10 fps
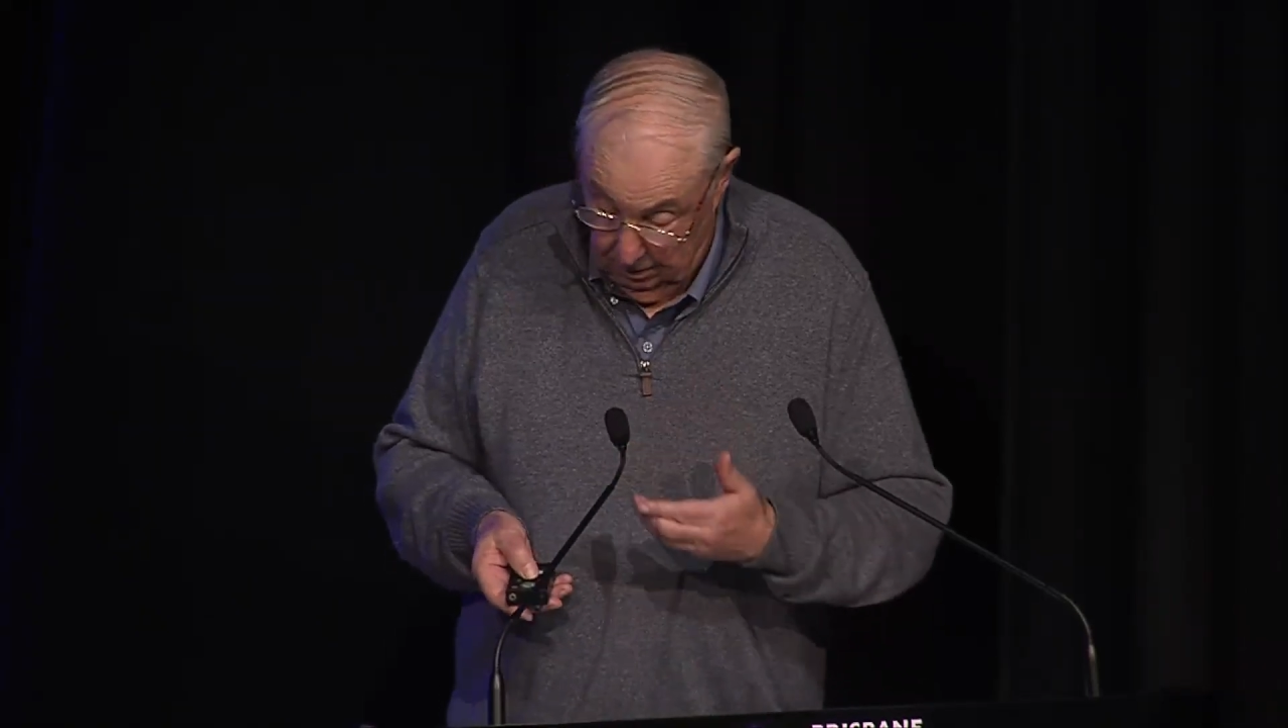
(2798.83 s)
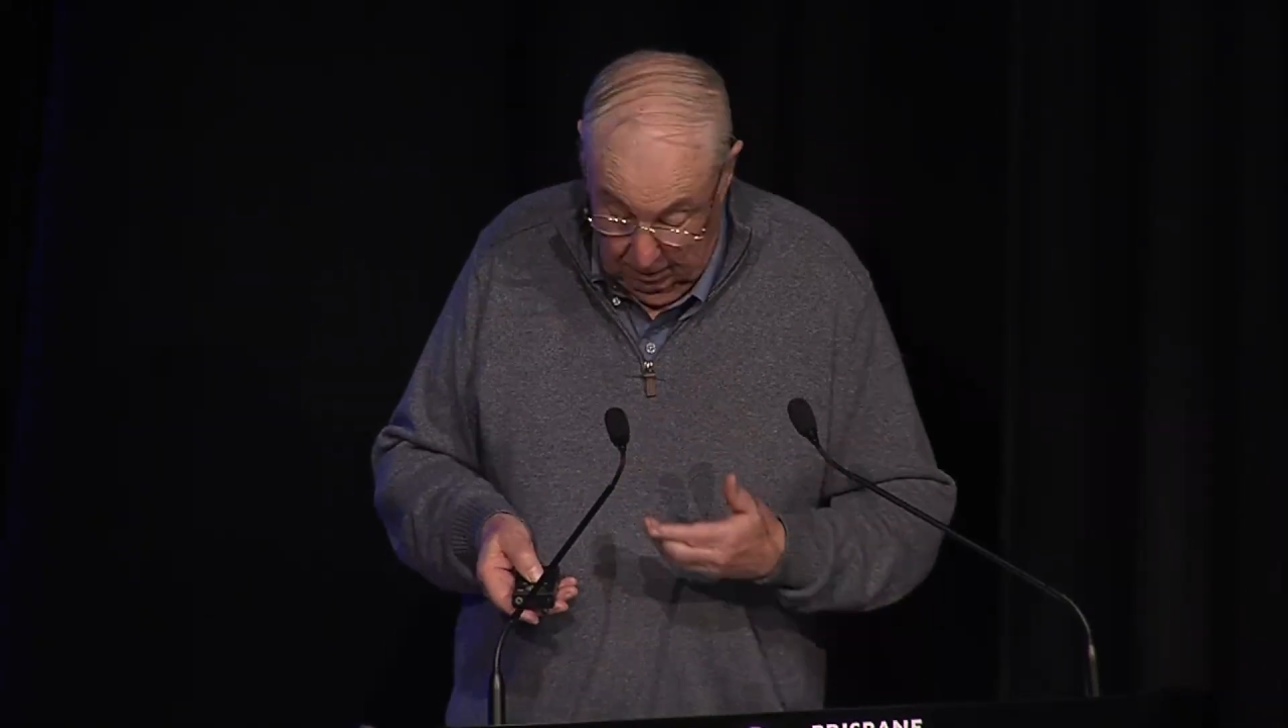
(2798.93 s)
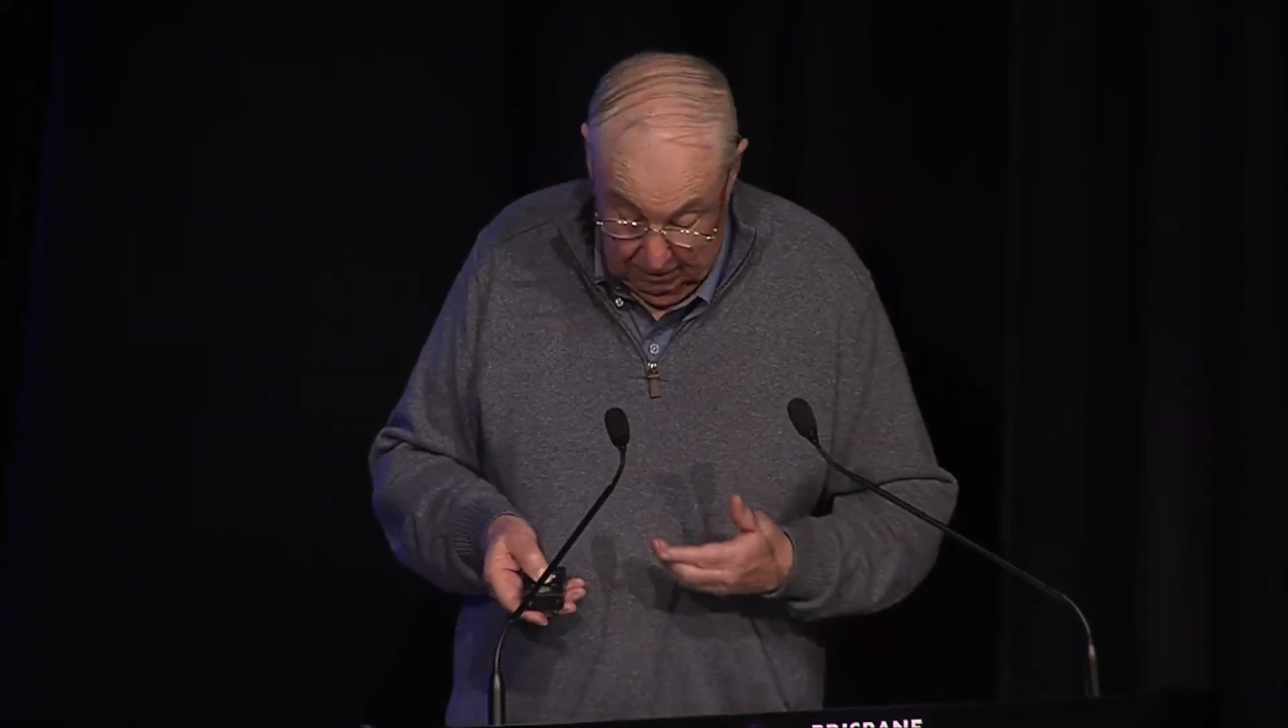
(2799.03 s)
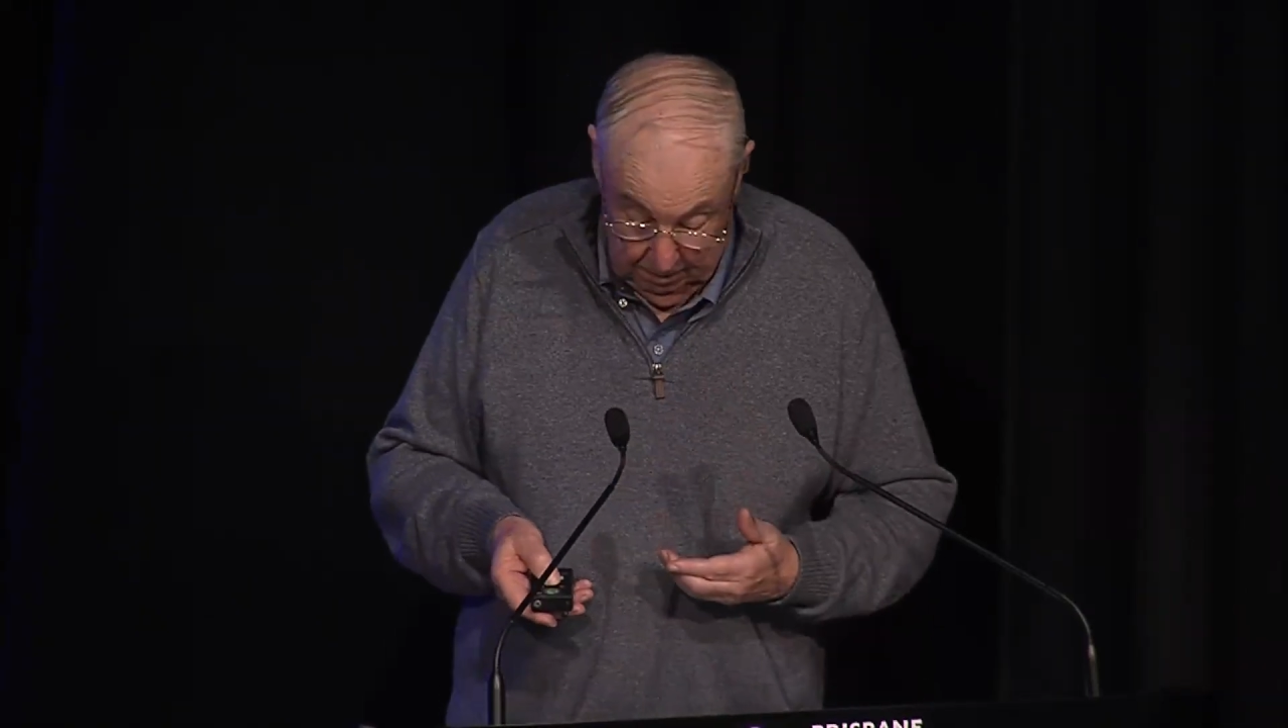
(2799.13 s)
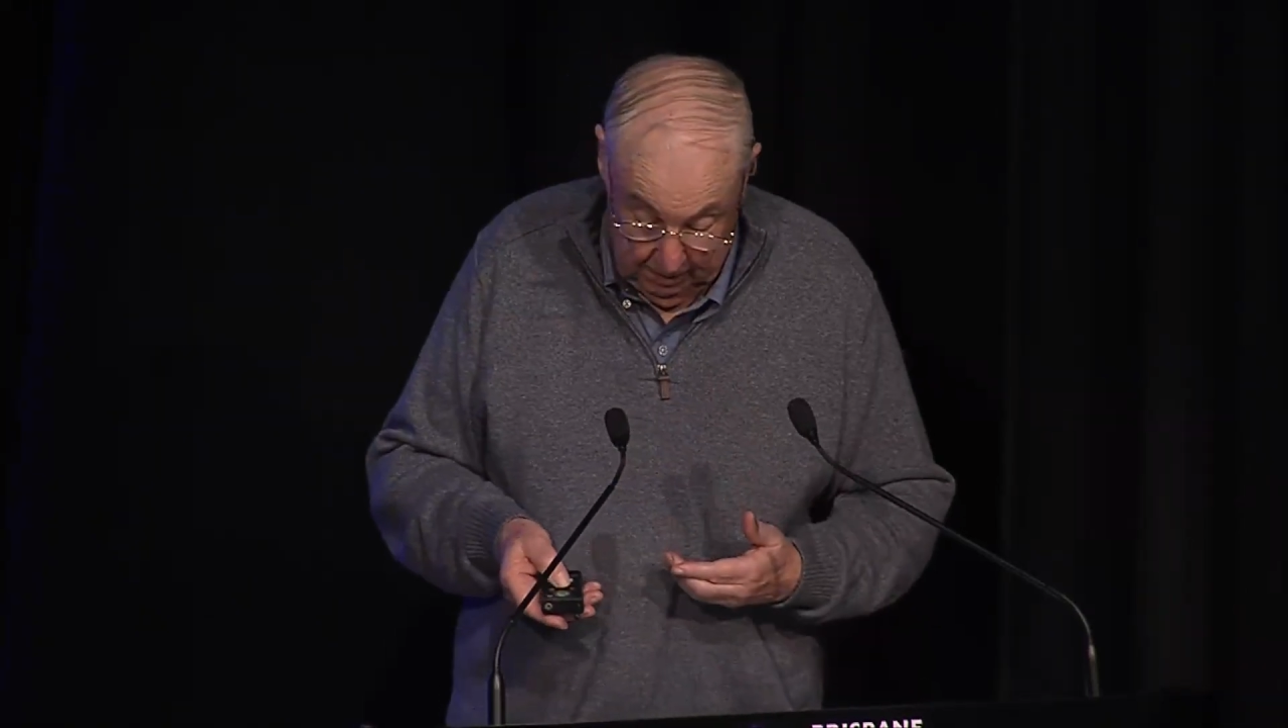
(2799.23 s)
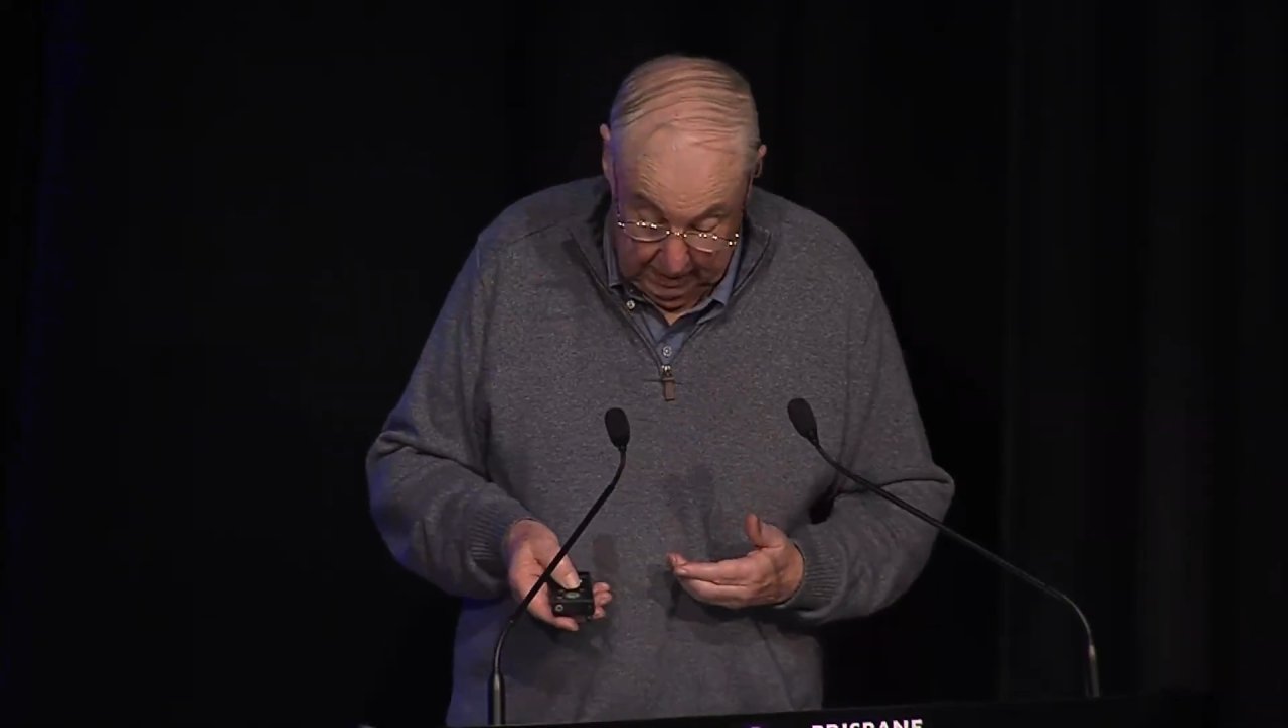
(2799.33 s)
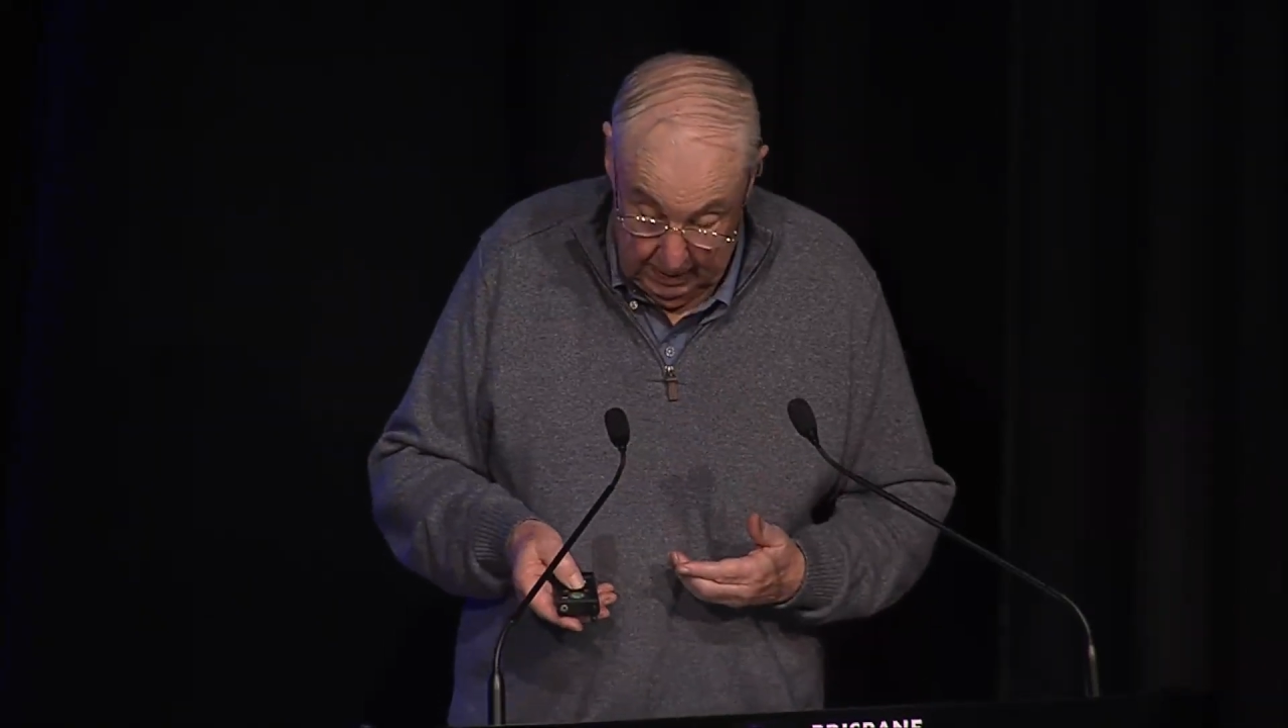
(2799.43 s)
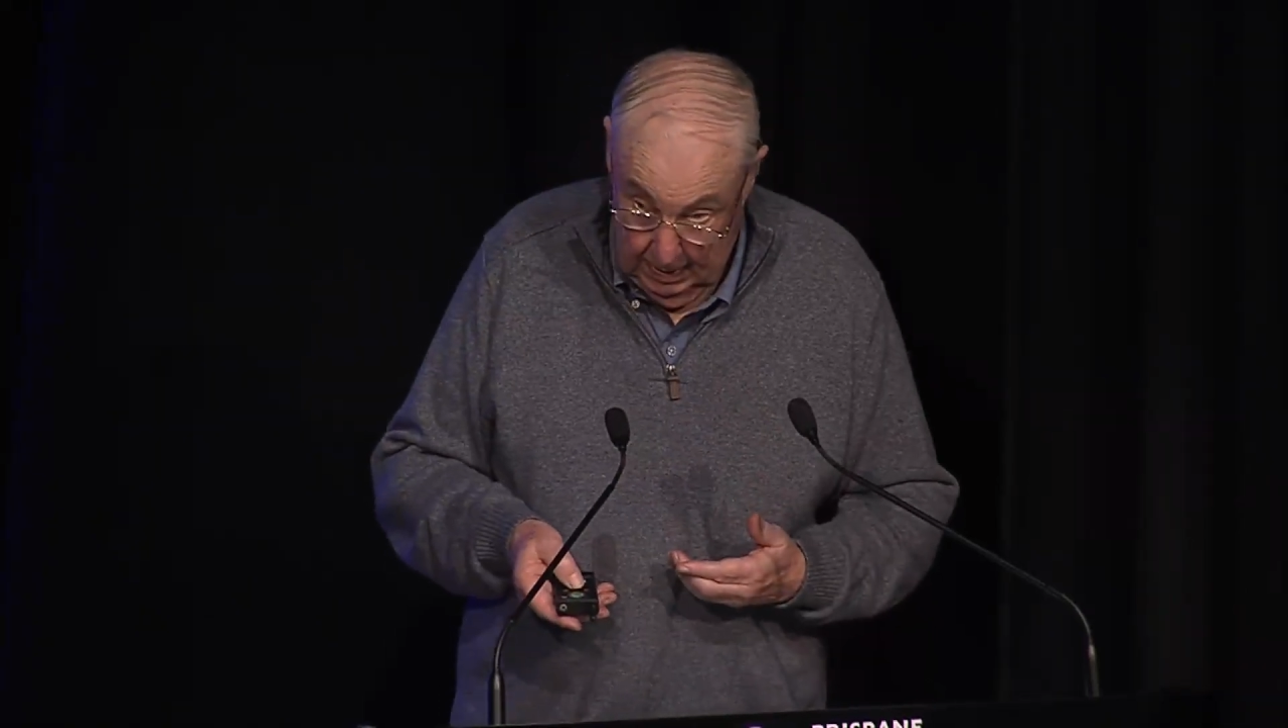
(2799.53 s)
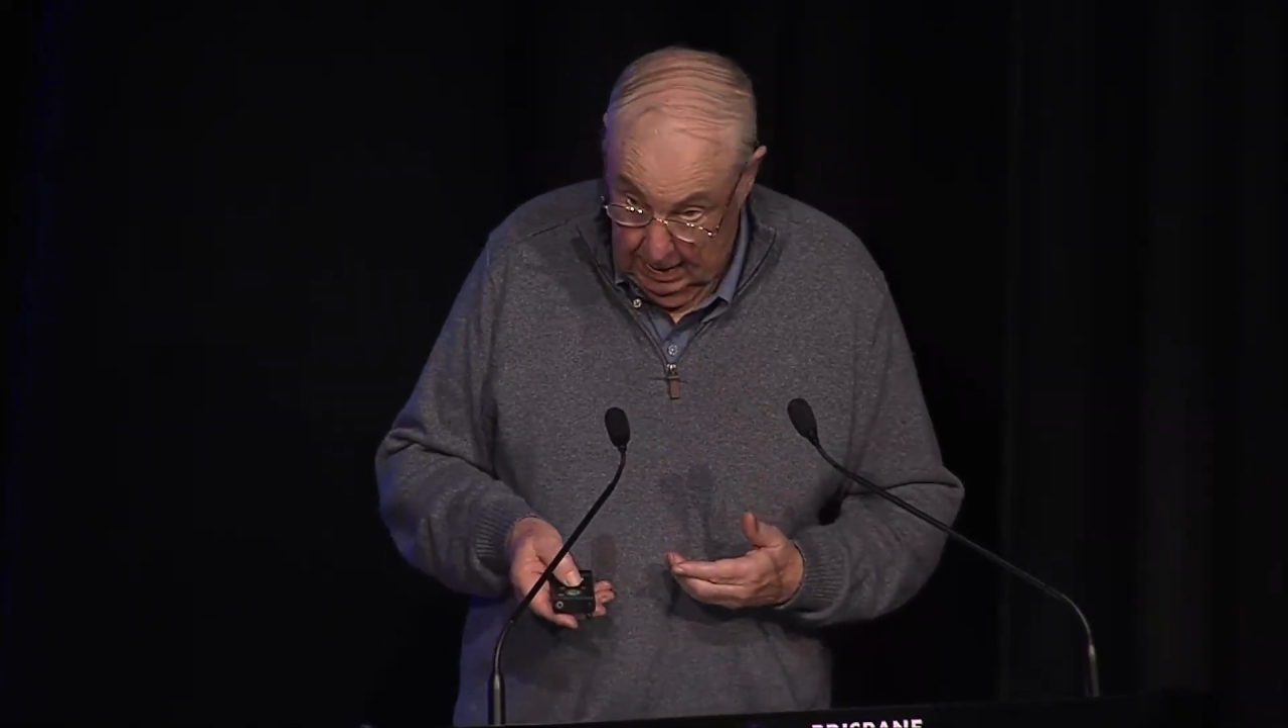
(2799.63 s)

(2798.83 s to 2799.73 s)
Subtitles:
resprout.